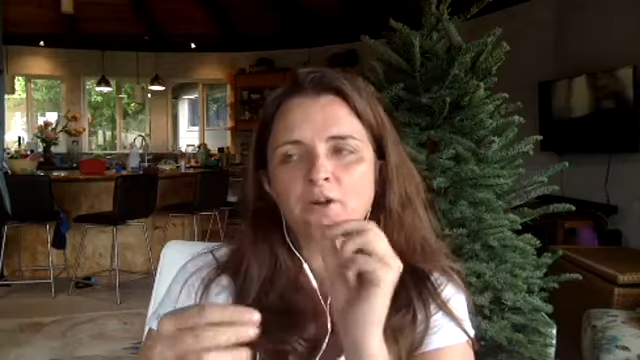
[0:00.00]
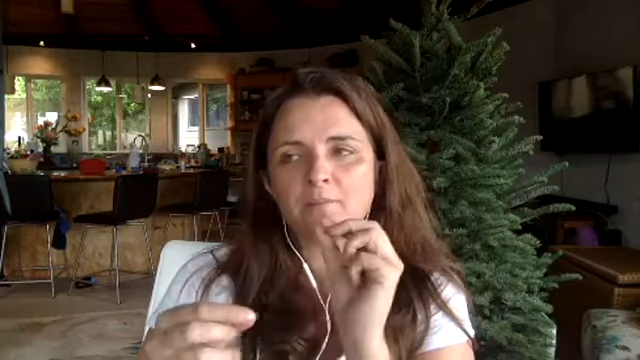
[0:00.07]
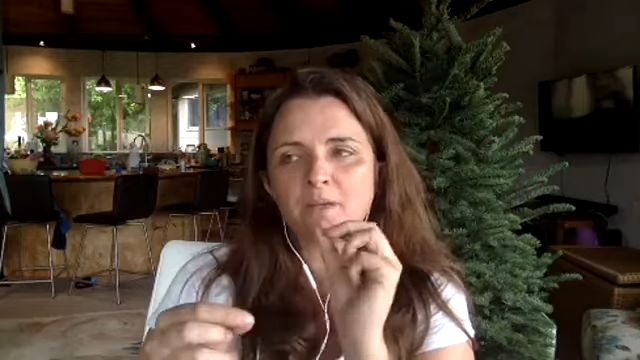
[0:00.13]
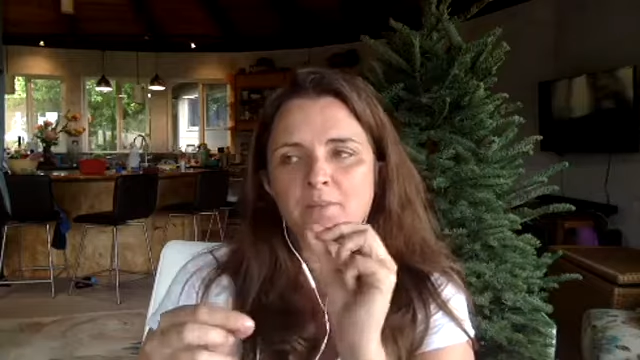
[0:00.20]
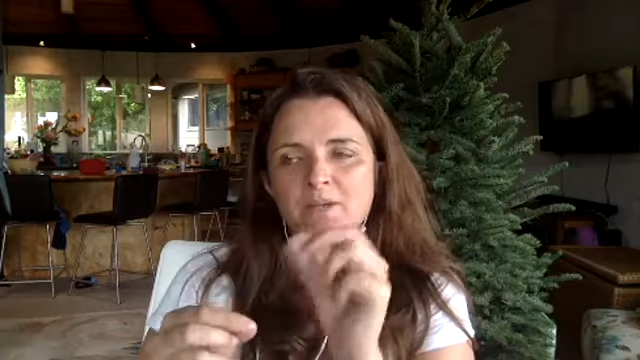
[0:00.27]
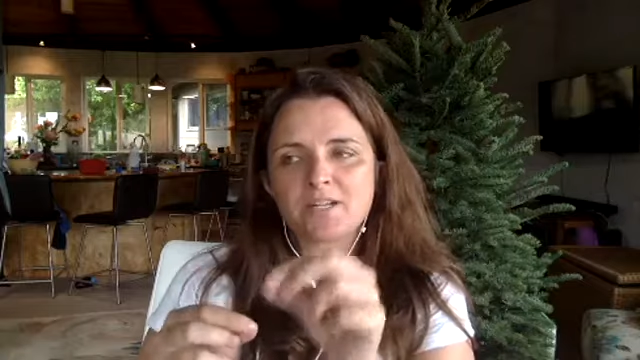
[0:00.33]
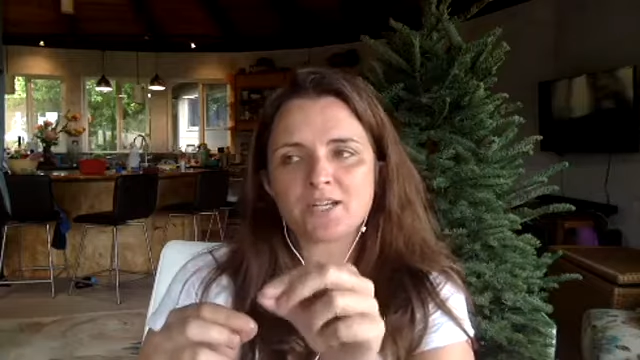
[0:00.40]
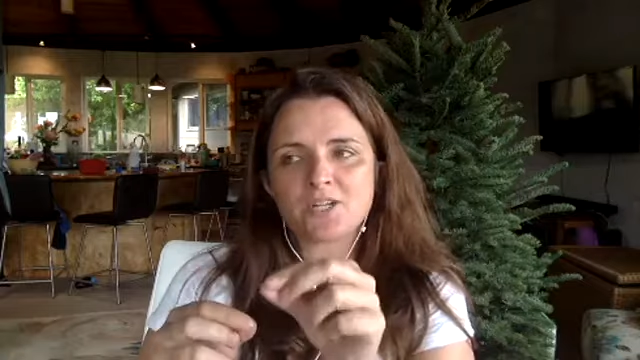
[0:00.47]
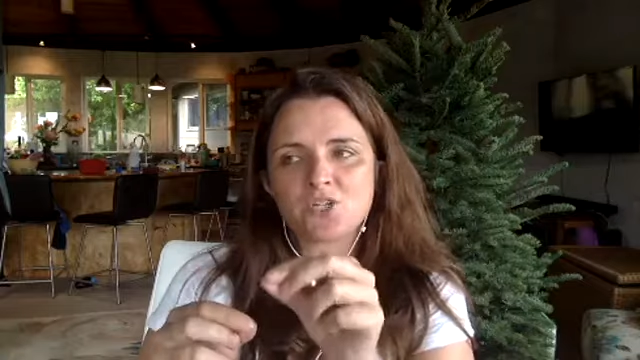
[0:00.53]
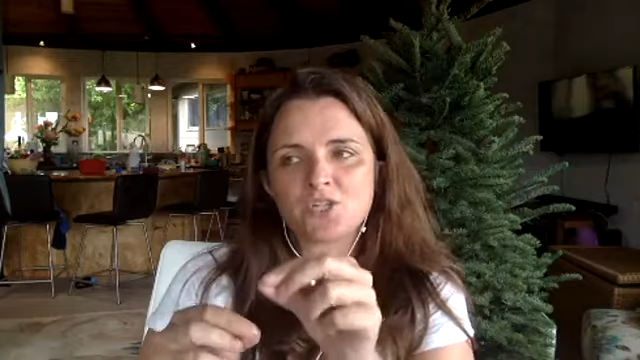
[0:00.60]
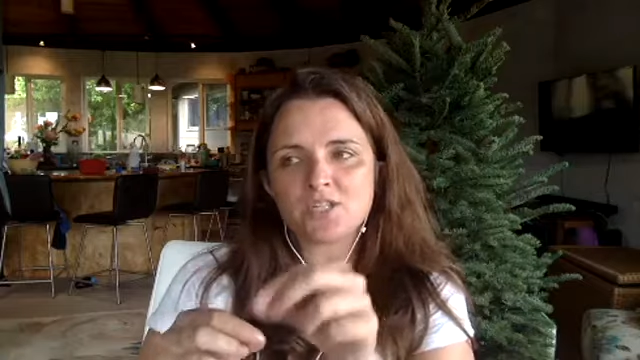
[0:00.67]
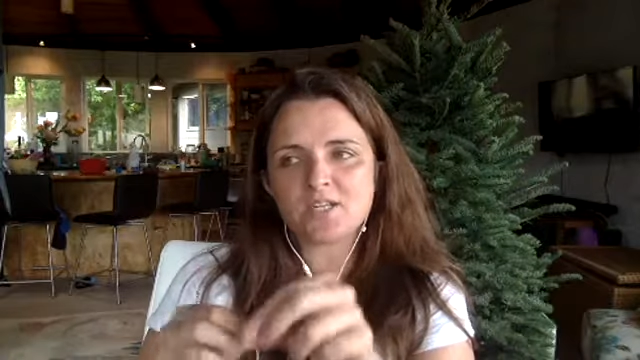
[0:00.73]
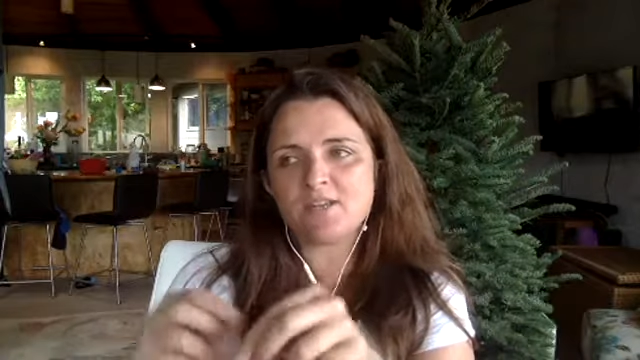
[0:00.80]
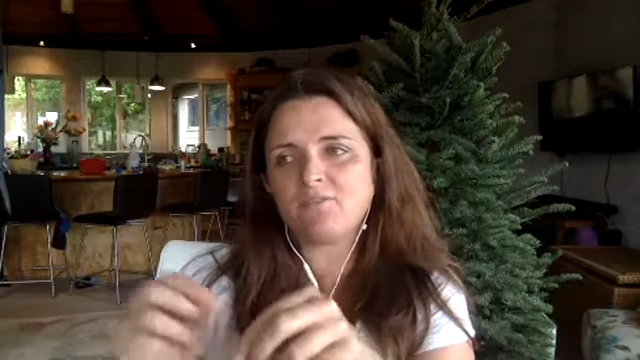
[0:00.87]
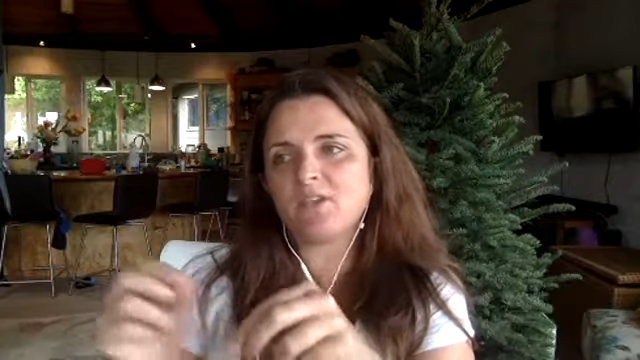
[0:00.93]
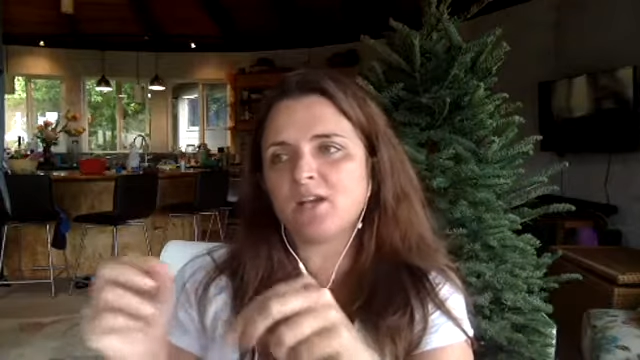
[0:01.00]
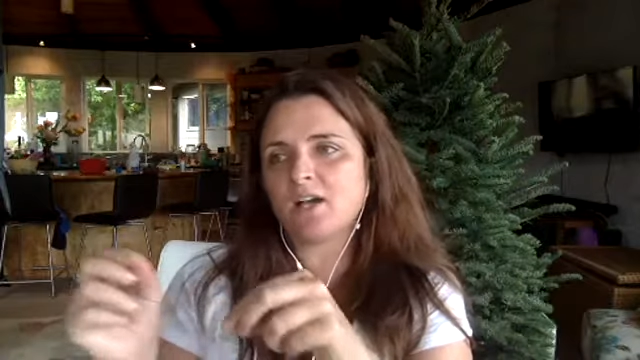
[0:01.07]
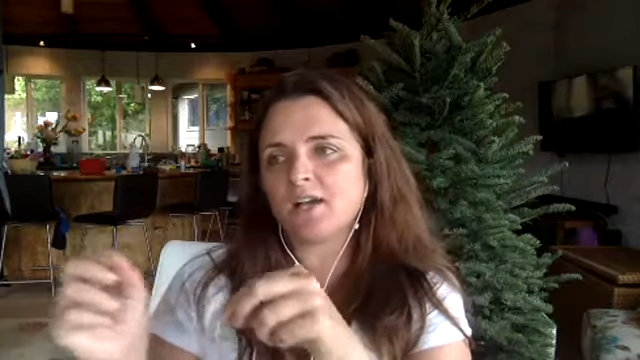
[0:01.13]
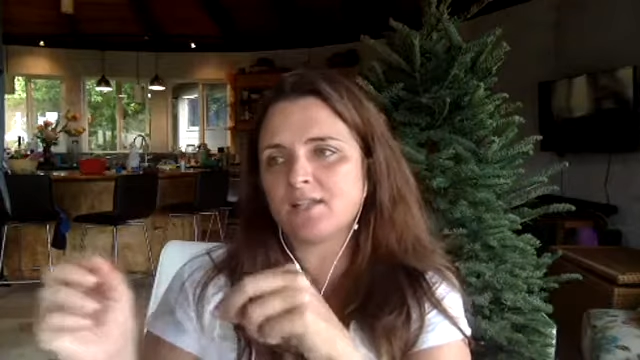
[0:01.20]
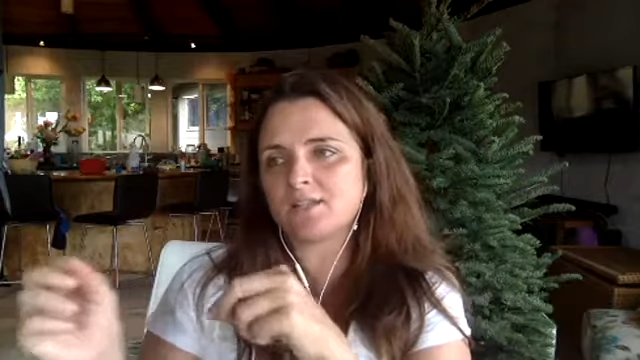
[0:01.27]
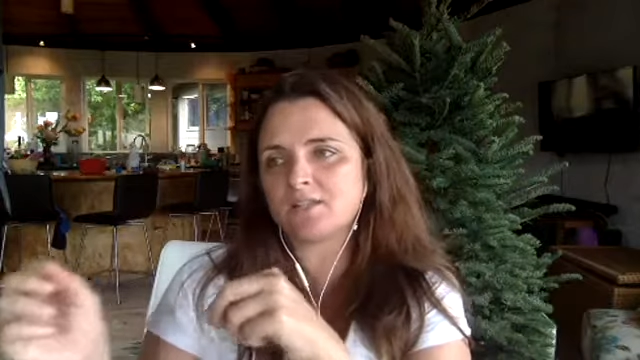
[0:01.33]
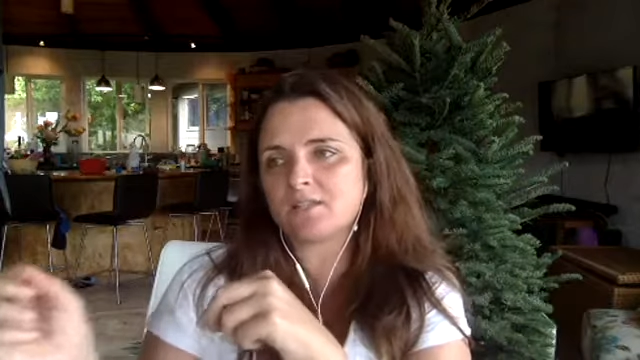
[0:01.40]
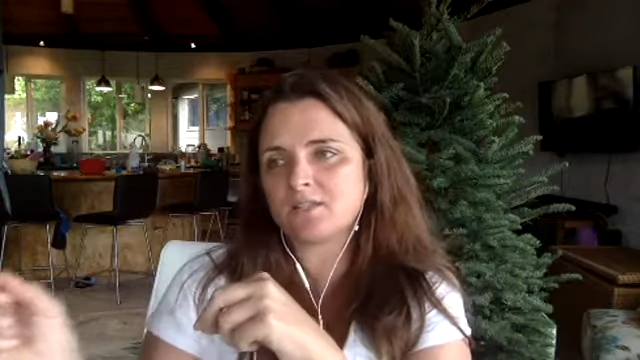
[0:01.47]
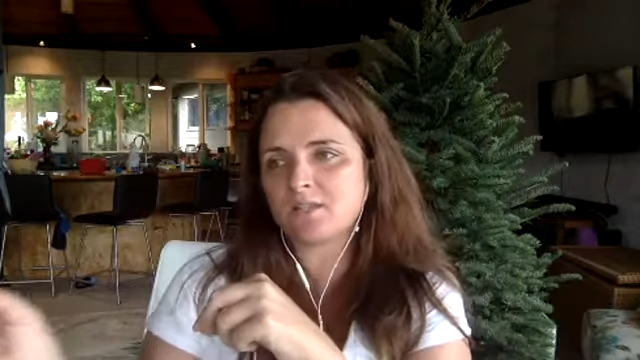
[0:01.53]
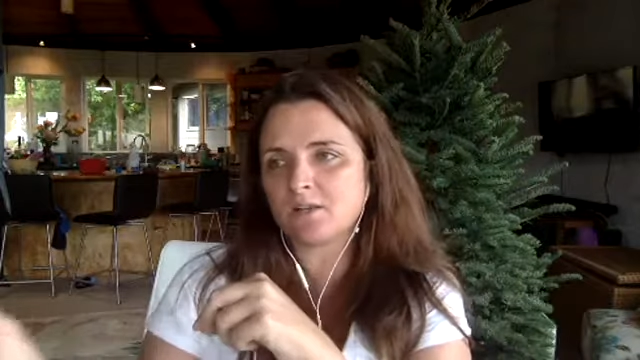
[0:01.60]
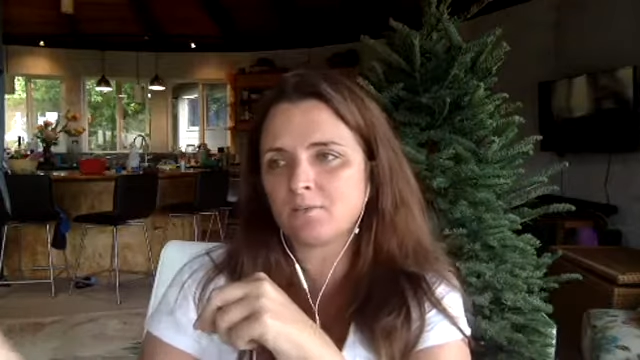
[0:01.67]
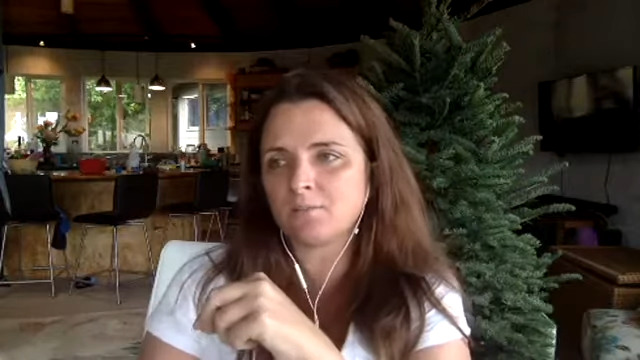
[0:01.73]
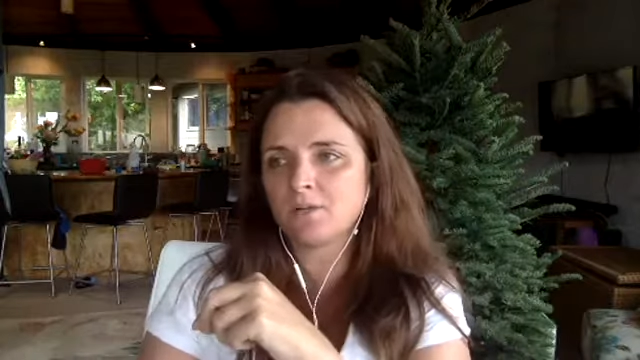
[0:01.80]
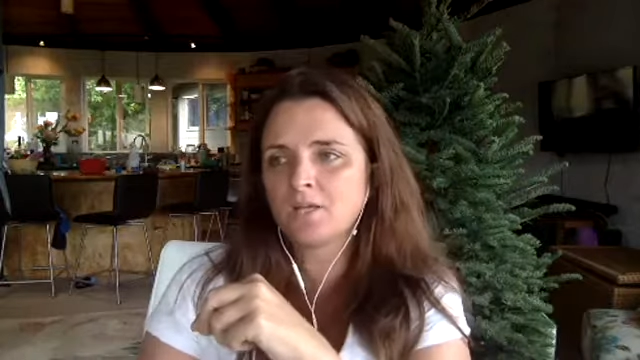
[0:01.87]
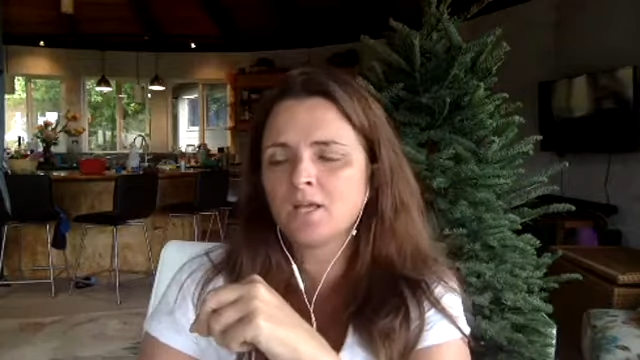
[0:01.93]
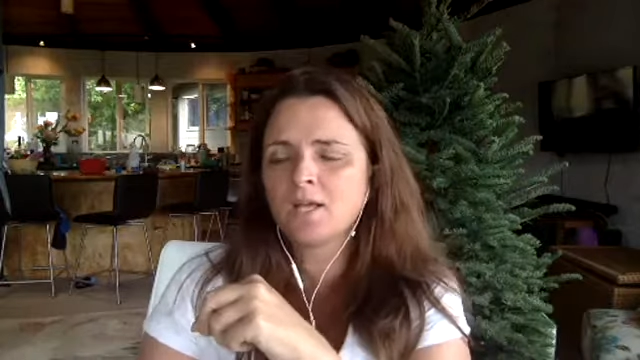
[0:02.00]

maybe a touch of stevia and some